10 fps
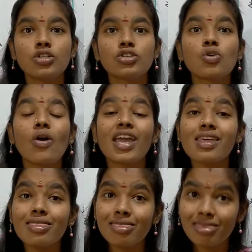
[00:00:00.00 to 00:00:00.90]
So
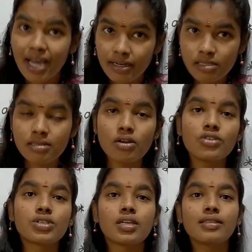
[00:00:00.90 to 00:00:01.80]
in that
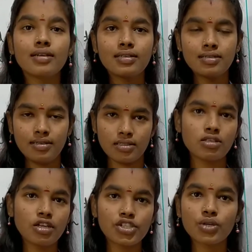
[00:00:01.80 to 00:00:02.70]

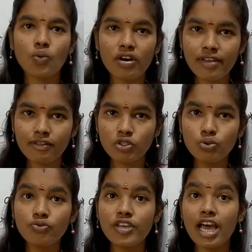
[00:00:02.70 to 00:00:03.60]
solution what we have to
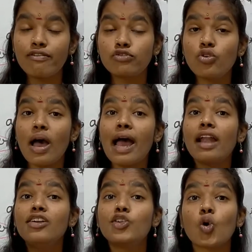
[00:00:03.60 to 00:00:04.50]
do? We have to
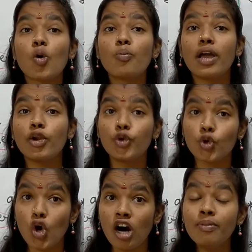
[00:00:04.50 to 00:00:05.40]
add drop by
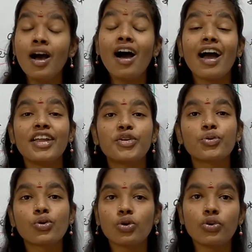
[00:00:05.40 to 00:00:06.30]
drop
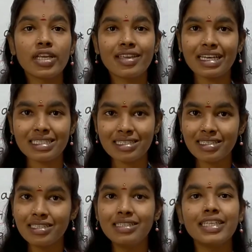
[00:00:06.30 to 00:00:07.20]
hydrochloric
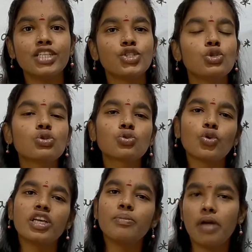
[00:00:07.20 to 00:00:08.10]
acid into
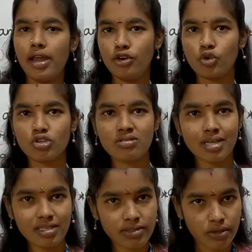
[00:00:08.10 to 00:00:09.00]
sodium
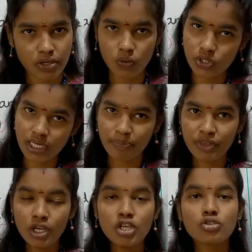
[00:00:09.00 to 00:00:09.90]
hydroxide solution.
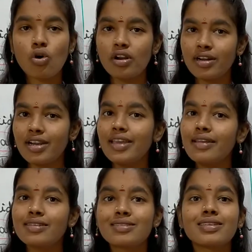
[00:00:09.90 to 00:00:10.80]
So already
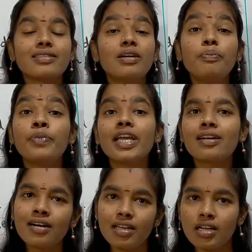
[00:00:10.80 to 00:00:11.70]
it is in the
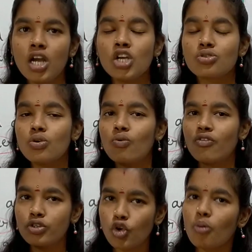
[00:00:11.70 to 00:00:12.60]
pink color. So
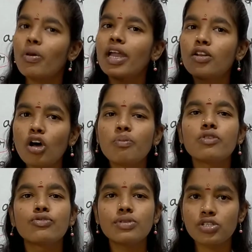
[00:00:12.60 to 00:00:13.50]
drop by drop
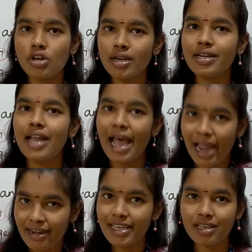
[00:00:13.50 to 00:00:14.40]
if you started
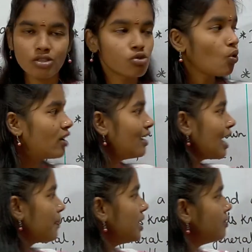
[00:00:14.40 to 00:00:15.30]
adding, so what will
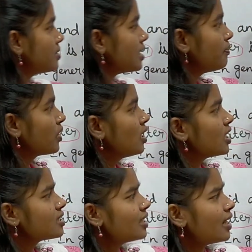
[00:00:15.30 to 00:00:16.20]
happen? See,
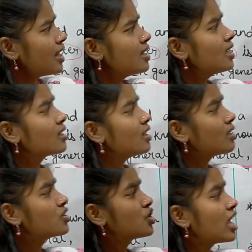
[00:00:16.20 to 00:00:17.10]
is there any
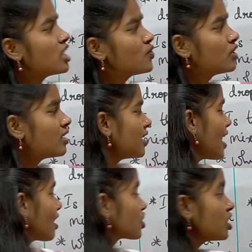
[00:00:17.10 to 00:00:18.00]
color change for the
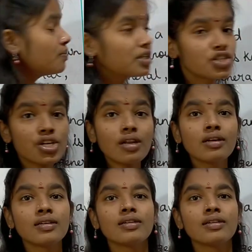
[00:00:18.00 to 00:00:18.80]
reaction mixture?